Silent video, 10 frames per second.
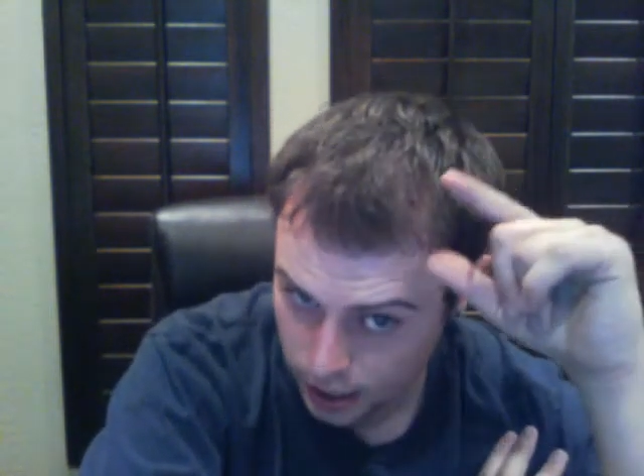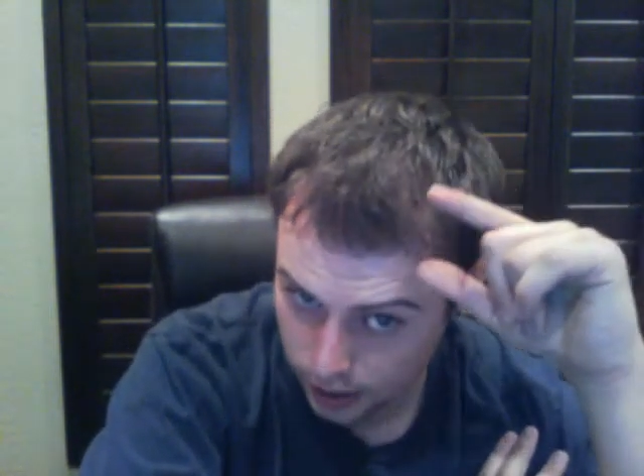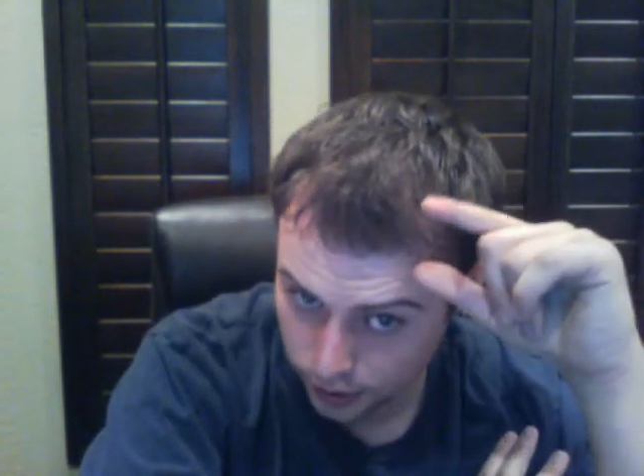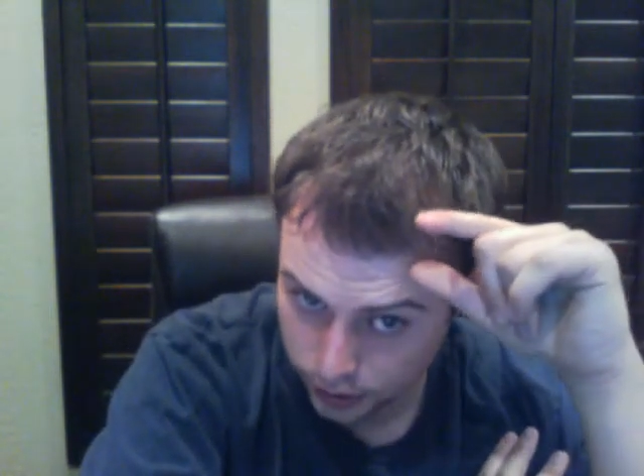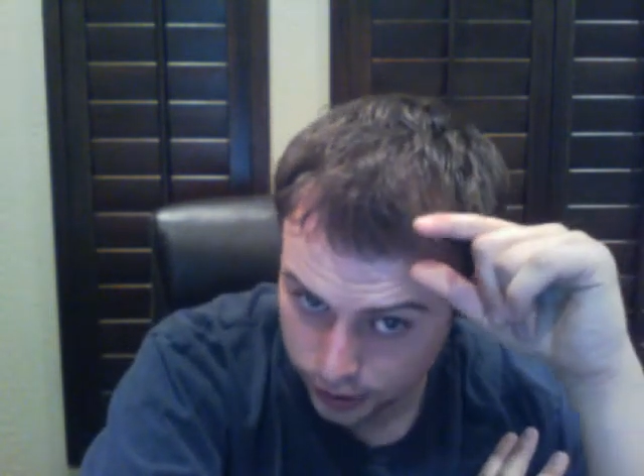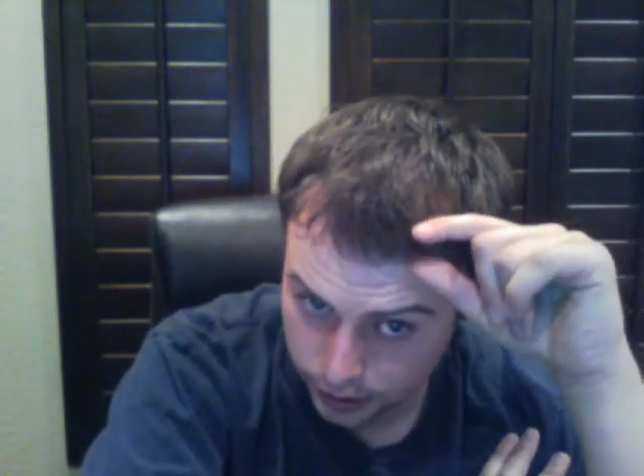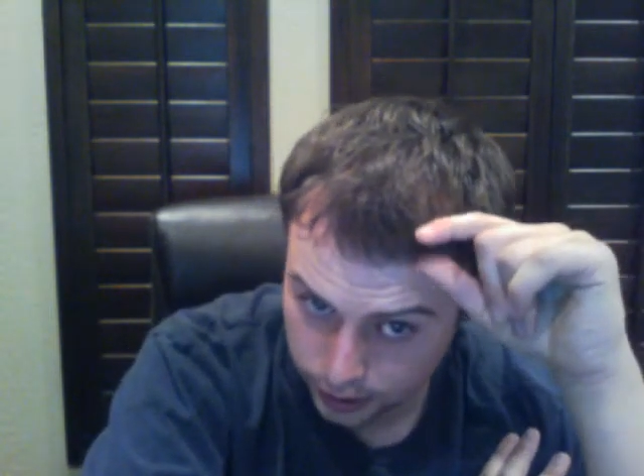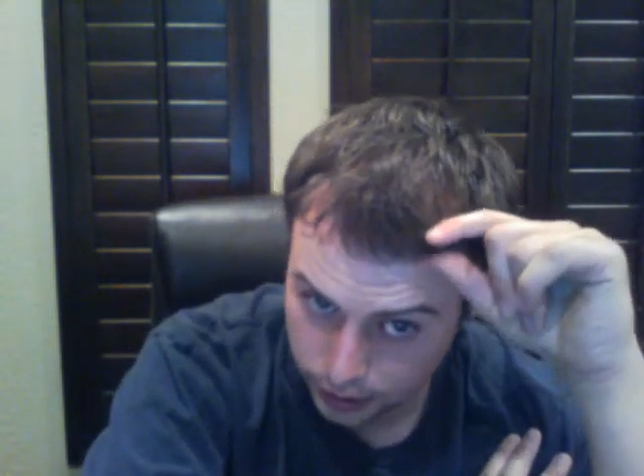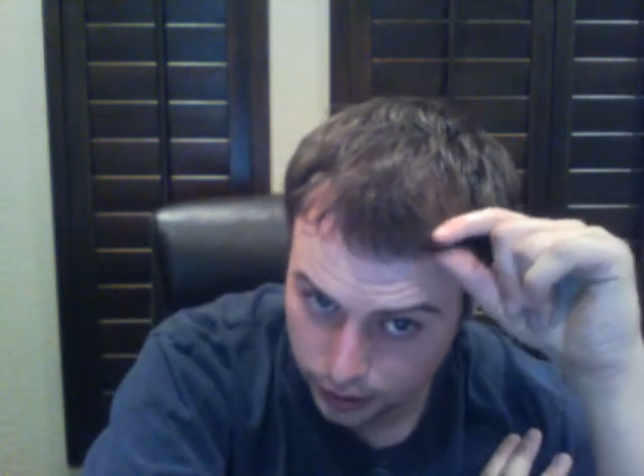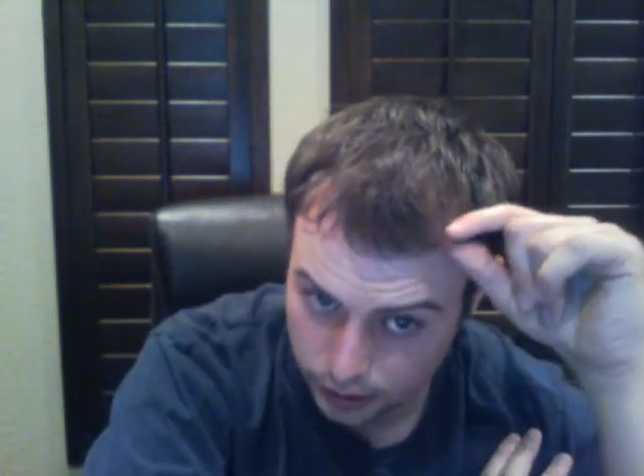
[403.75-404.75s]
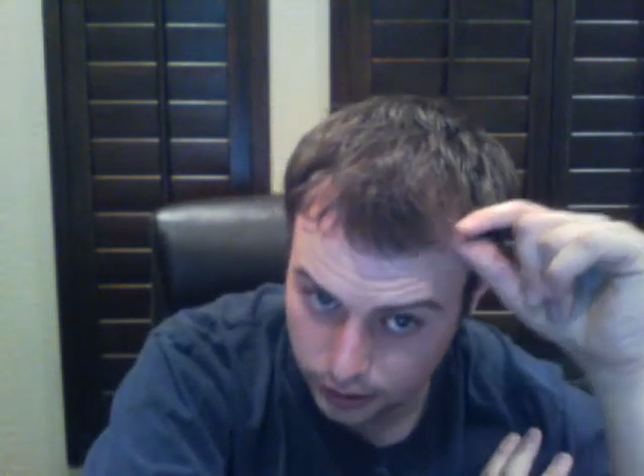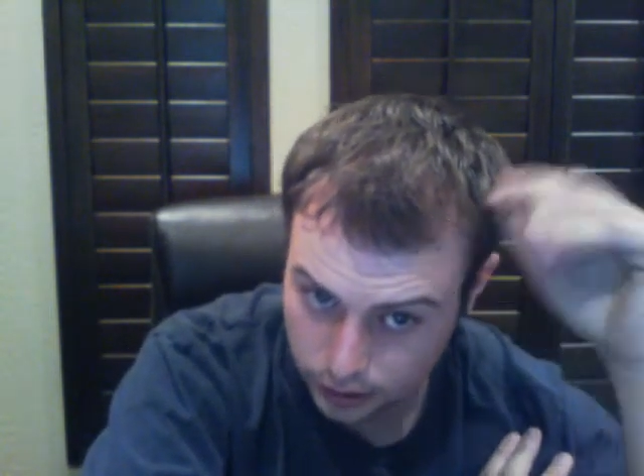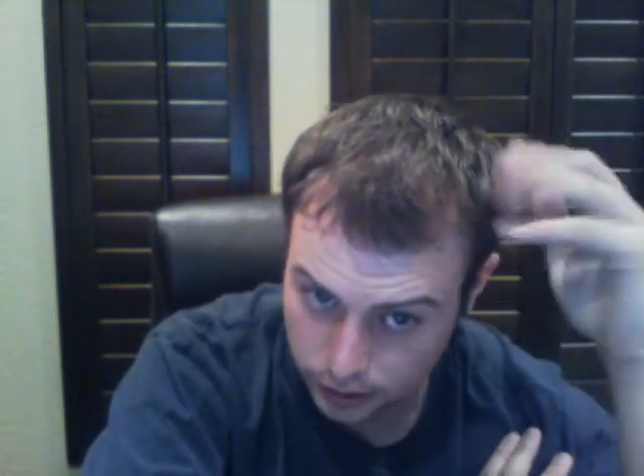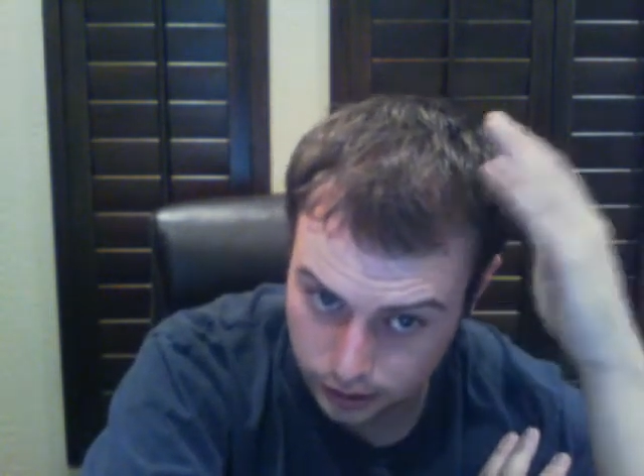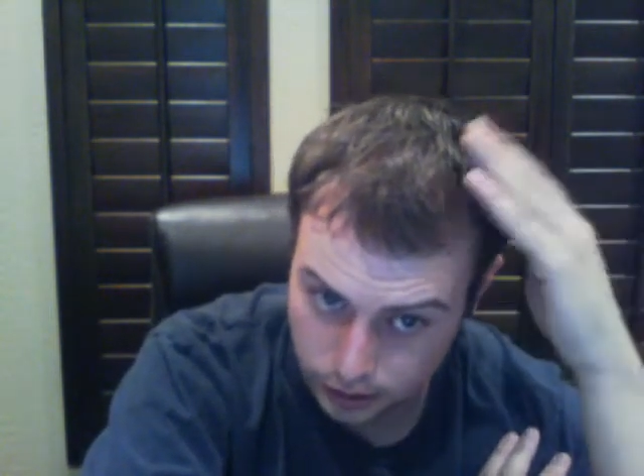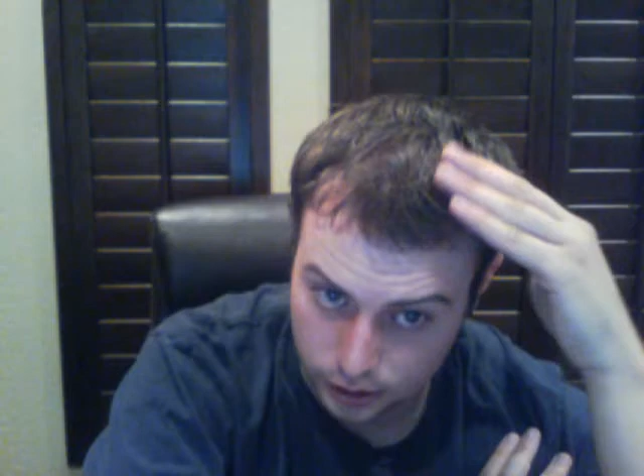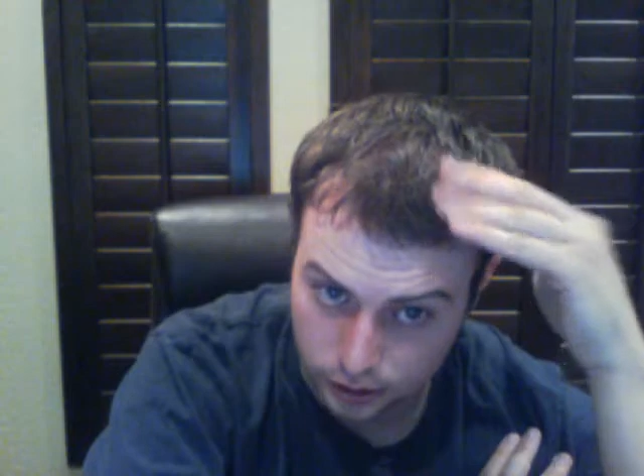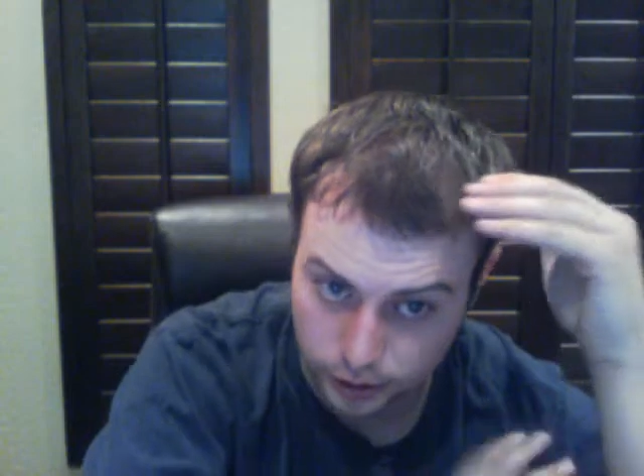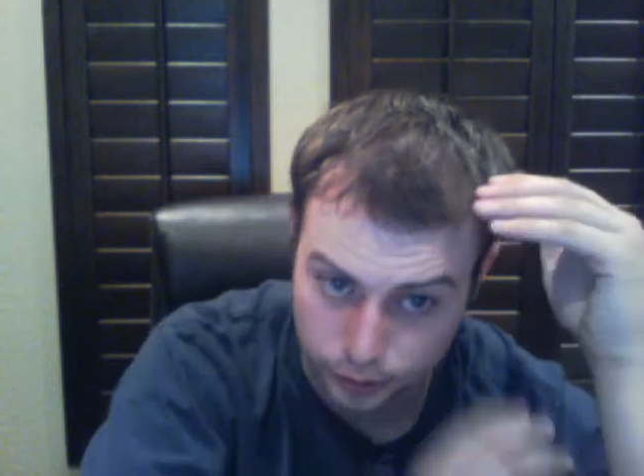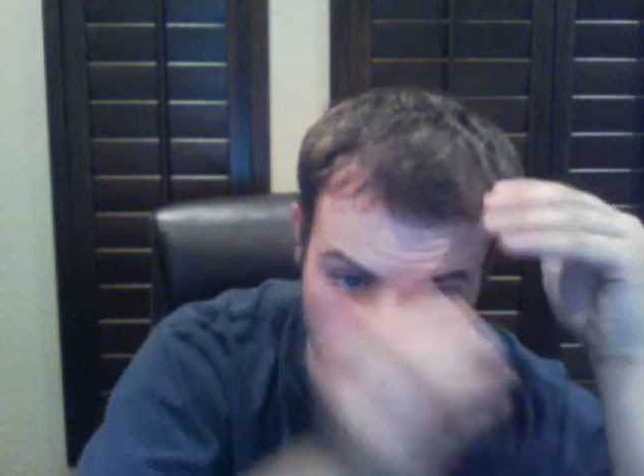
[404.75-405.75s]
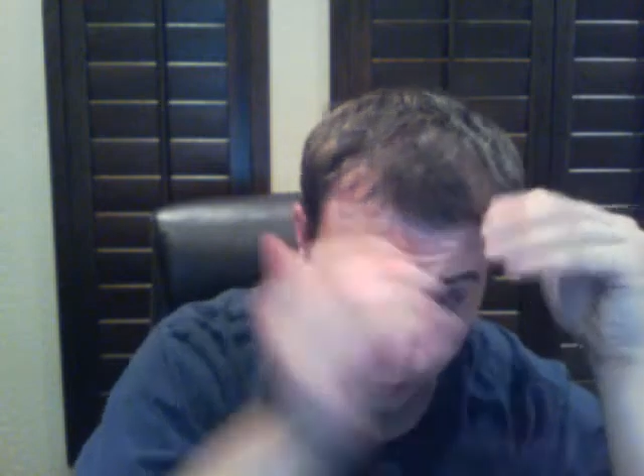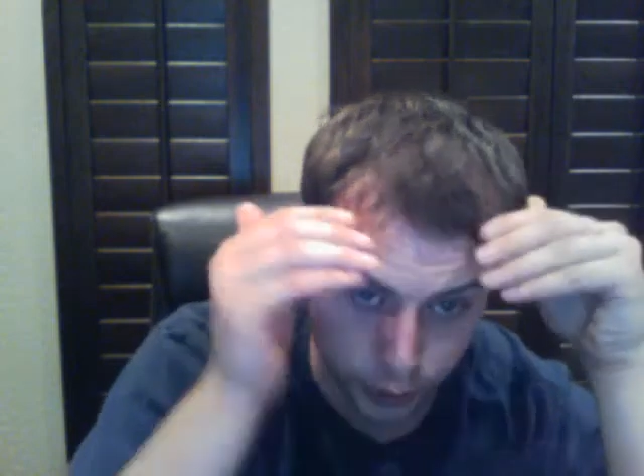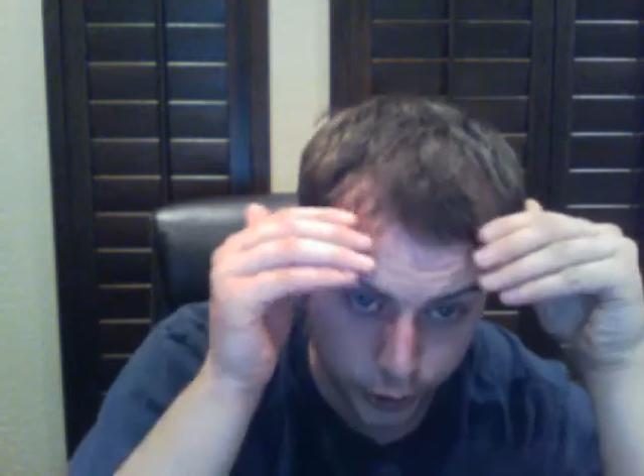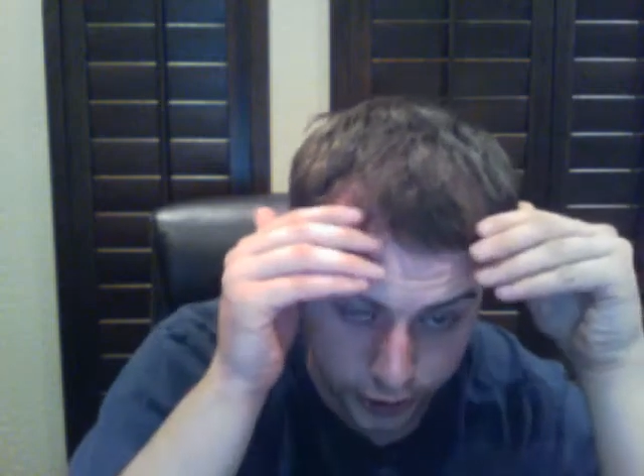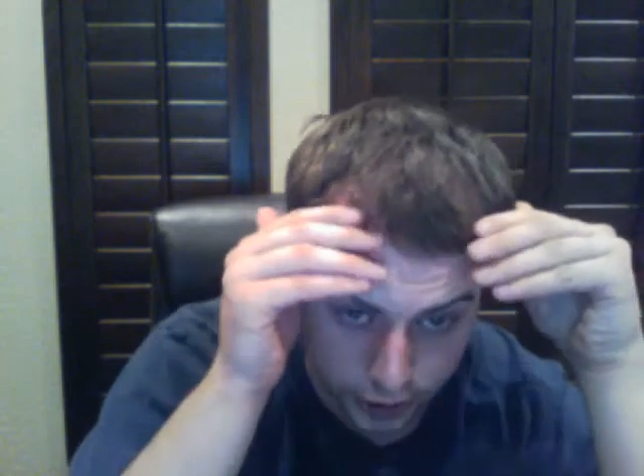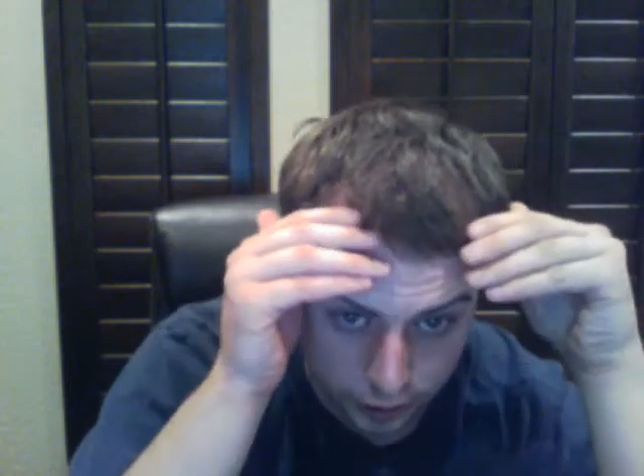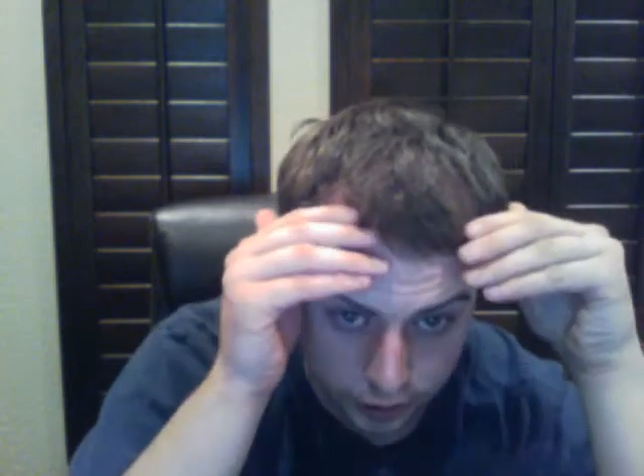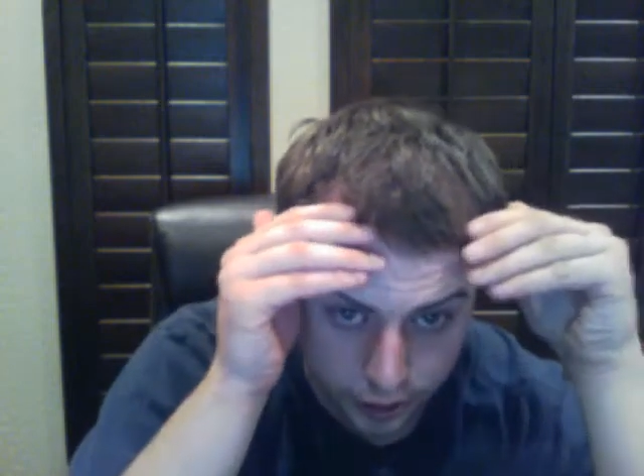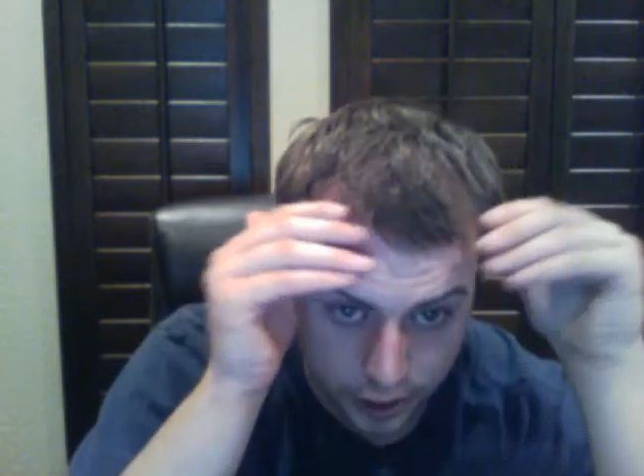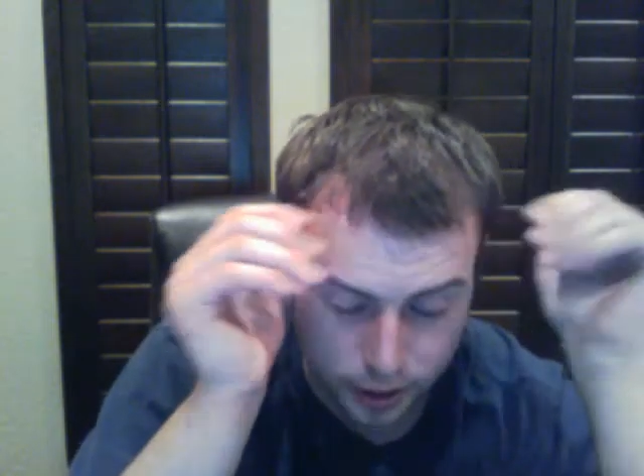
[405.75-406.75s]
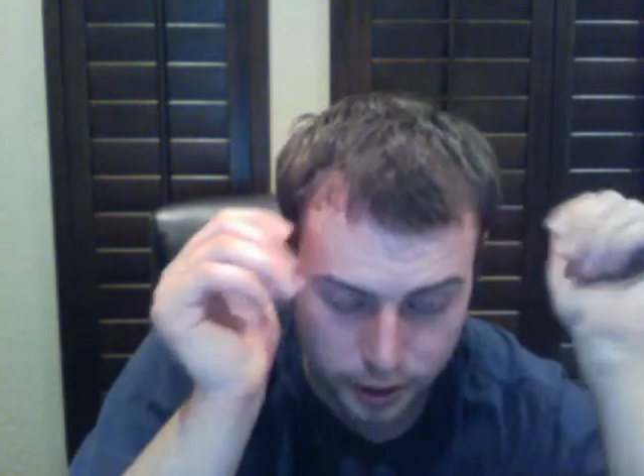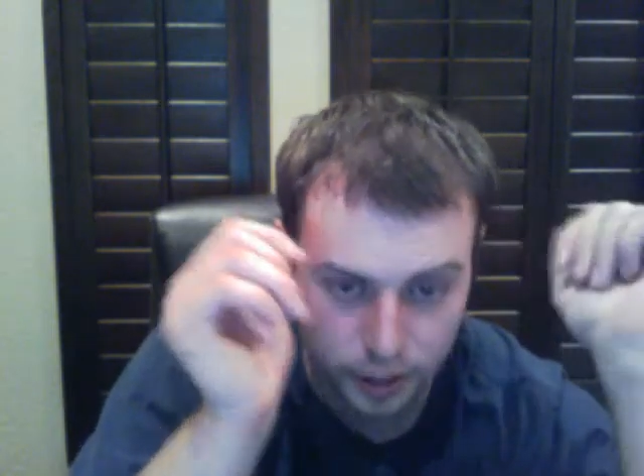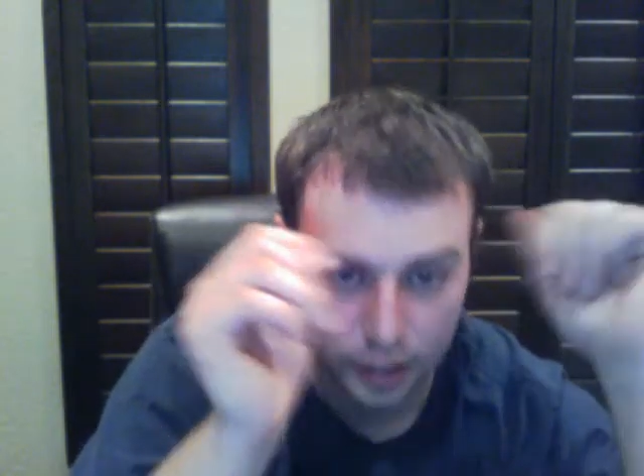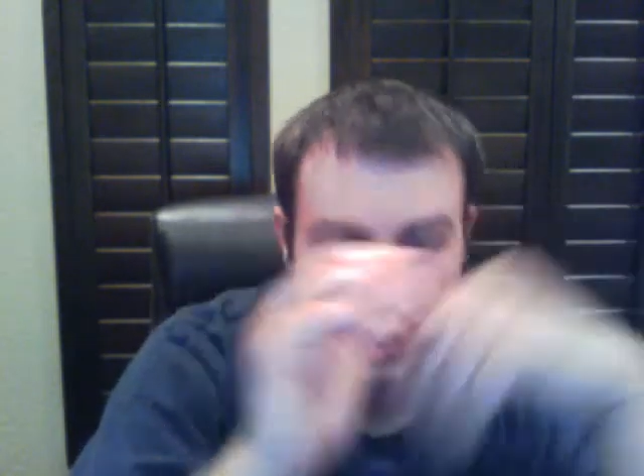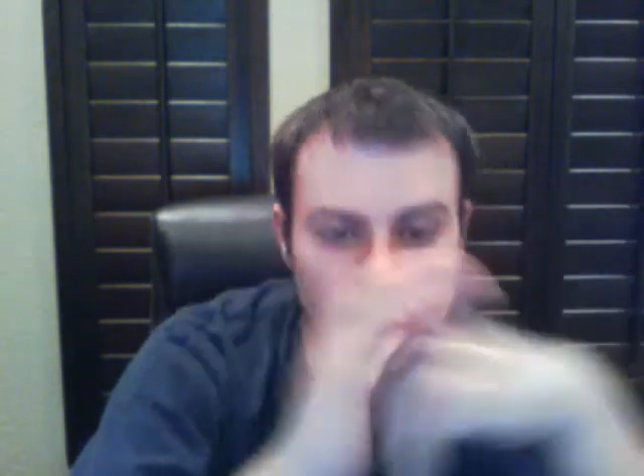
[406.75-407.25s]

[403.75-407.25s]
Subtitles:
it'll look like, a full thick head of hair